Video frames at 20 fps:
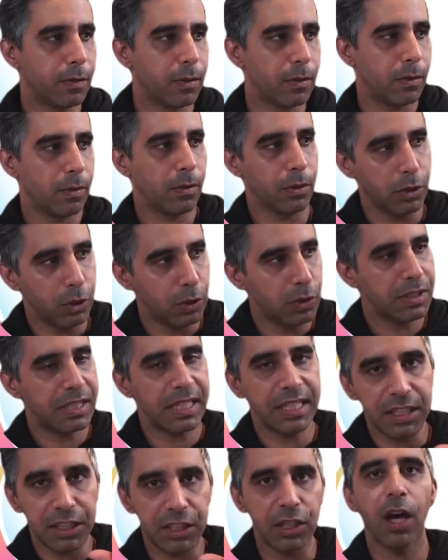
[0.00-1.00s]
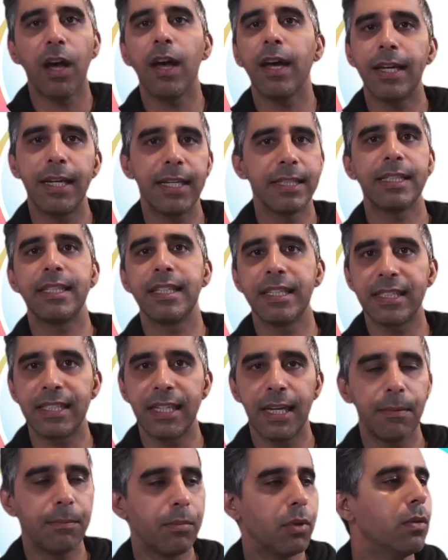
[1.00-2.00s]
using DAI as an
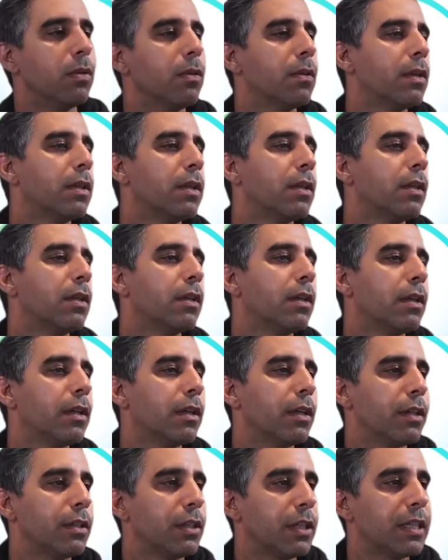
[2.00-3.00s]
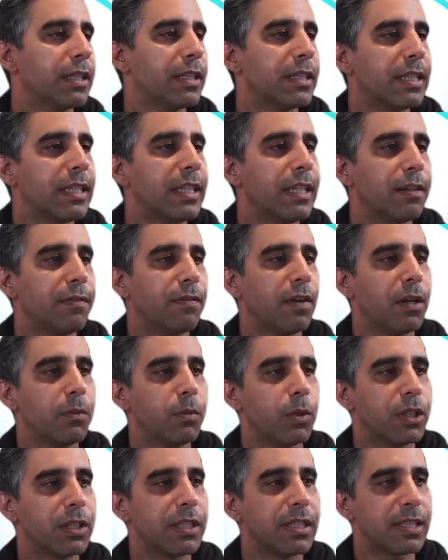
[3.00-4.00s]
example, you can see if I
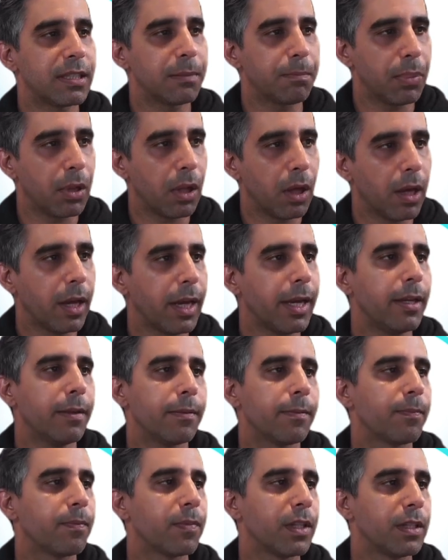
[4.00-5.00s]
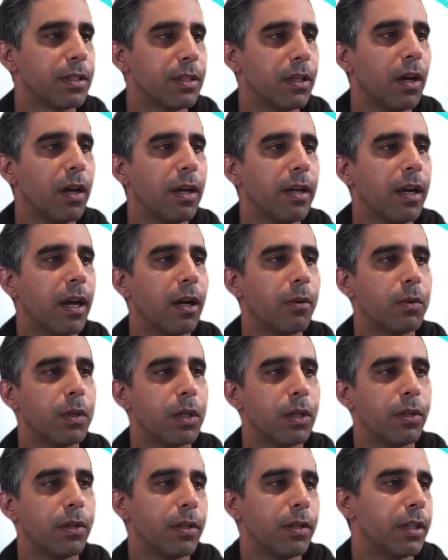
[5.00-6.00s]
were to supply DAI, I would
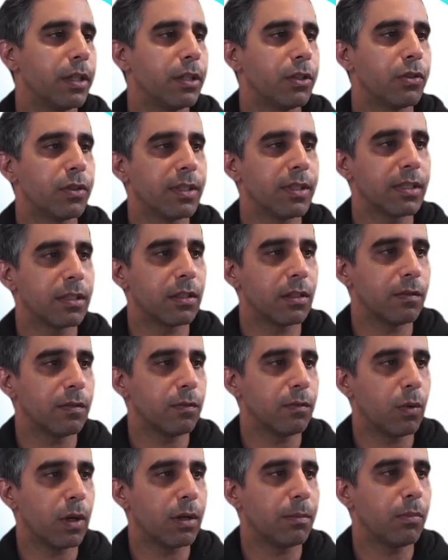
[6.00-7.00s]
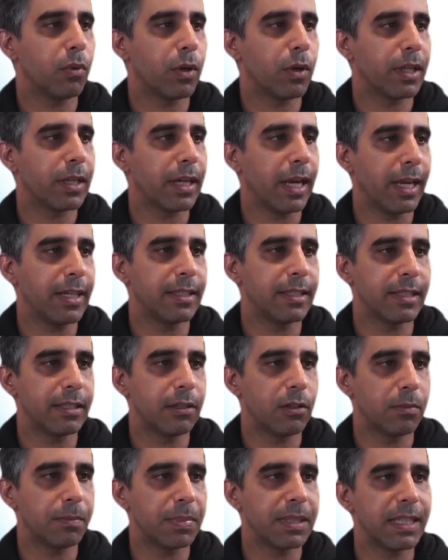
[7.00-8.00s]
earn interest of
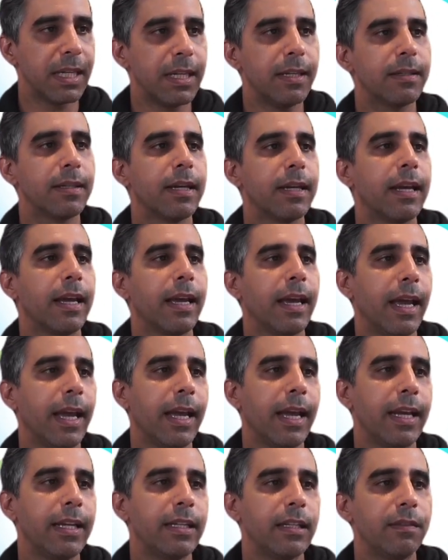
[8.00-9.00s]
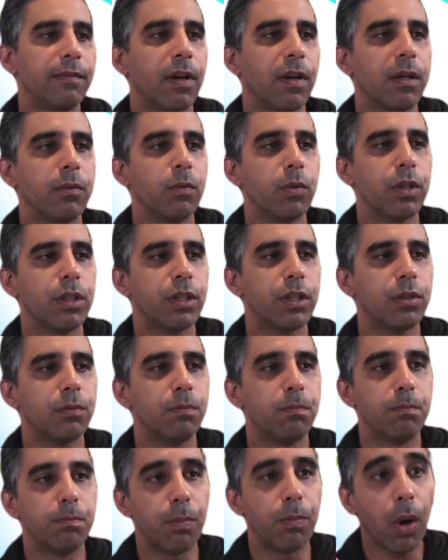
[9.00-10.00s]
1.80%. And if I were to
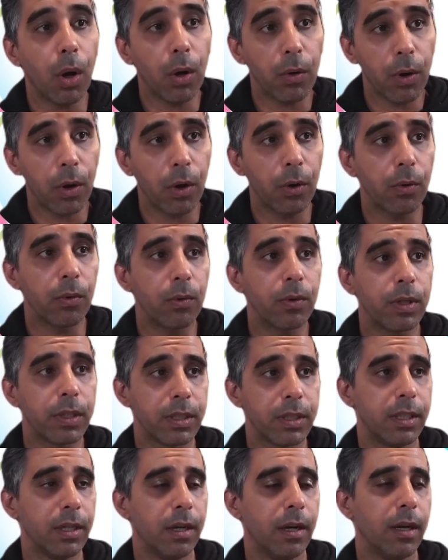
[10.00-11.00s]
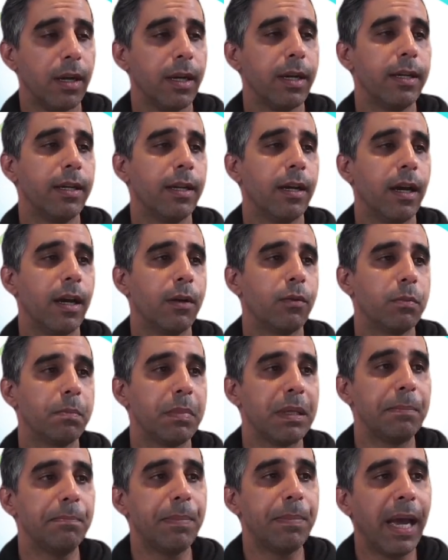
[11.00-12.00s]
borrow DAI, I would
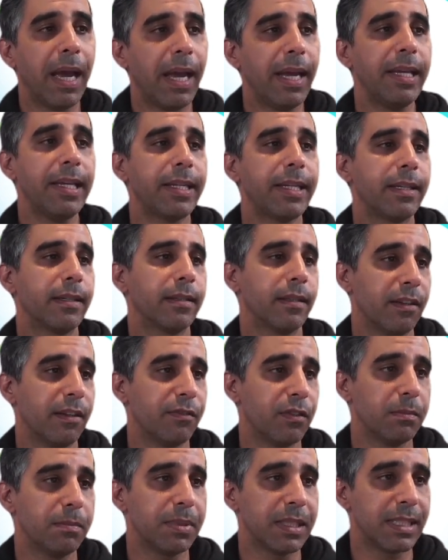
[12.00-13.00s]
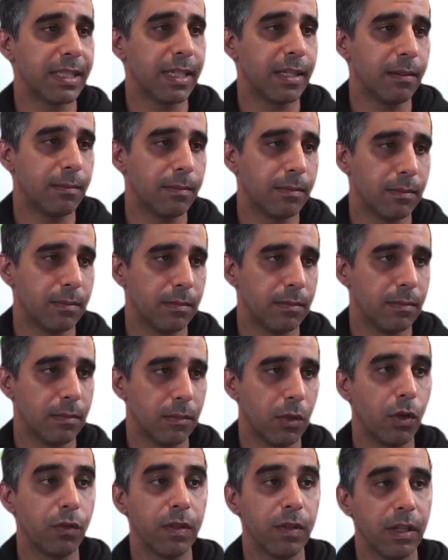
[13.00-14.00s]
be paying 11%,
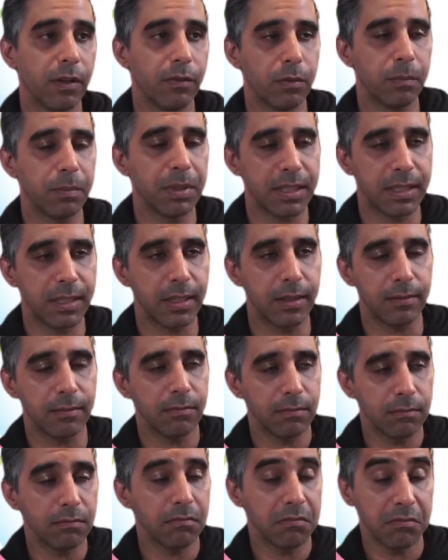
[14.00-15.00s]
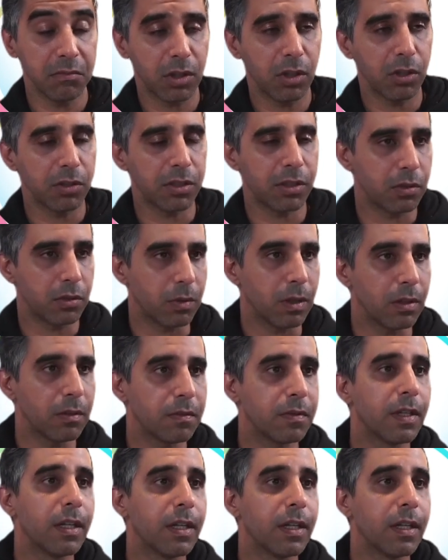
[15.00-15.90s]
over 11%, close to 12.